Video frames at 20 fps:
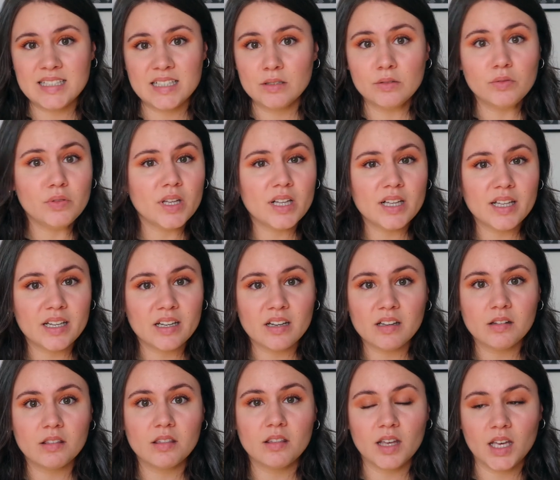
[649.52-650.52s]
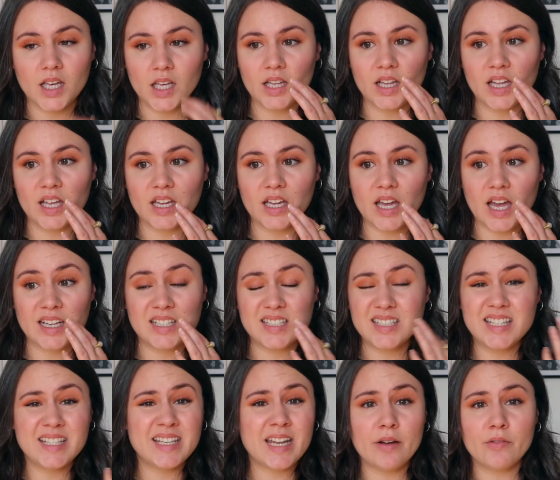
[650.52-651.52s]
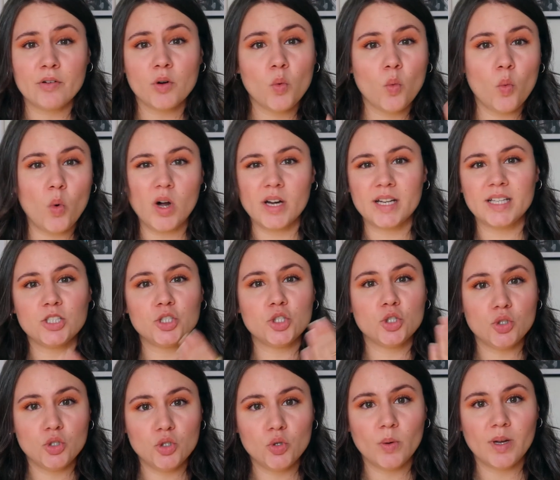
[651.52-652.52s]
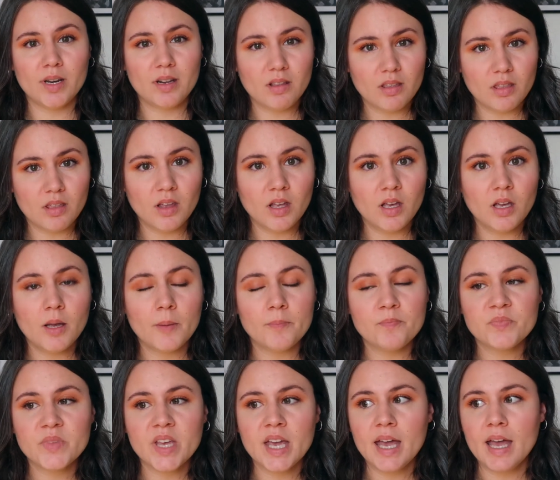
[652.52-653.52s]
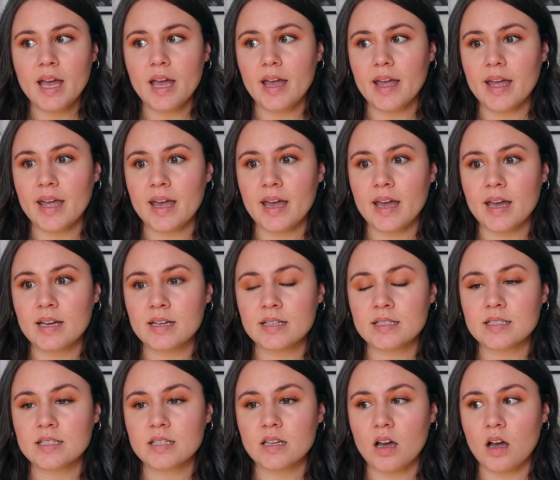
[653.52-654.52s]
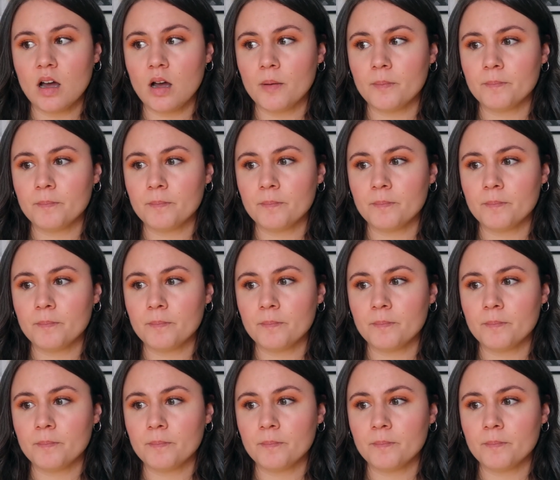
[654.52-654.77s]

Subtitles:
didn't feel anything. Like, I never wanted to do anything. And